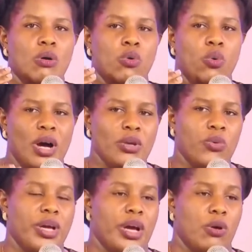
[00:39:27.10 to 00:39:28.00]
one,
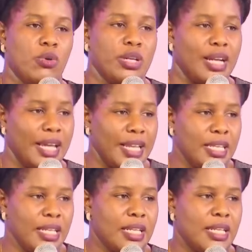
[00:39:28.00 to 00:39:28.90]
we are online.
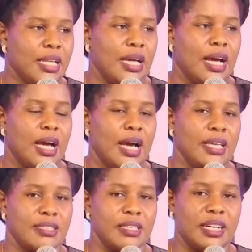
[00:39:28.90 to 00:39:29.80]

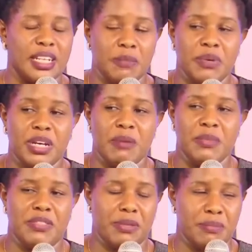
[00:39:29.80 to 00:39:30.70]
I see Klick
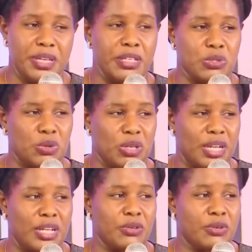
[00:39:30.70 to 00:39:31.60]
becoming the biggest
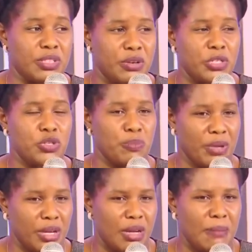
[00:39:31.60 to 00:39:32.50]
online grocery
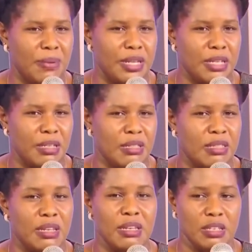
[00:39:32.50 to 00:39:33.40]
shopping company in
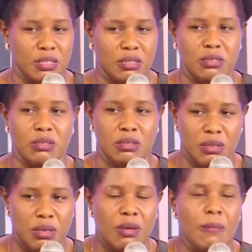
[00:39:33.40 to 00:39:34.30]
the next.
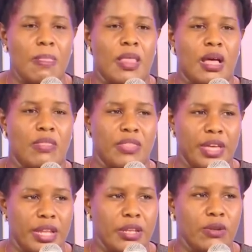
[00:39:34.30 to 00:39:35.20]
And
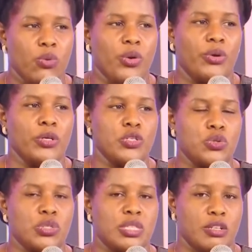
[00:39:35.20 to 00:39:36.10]
then we're going
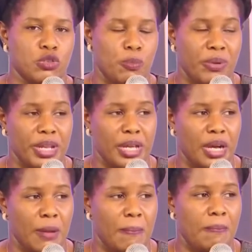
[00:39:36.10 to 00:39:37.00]
to start
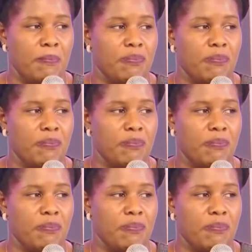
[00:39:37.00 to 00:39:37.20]
opening up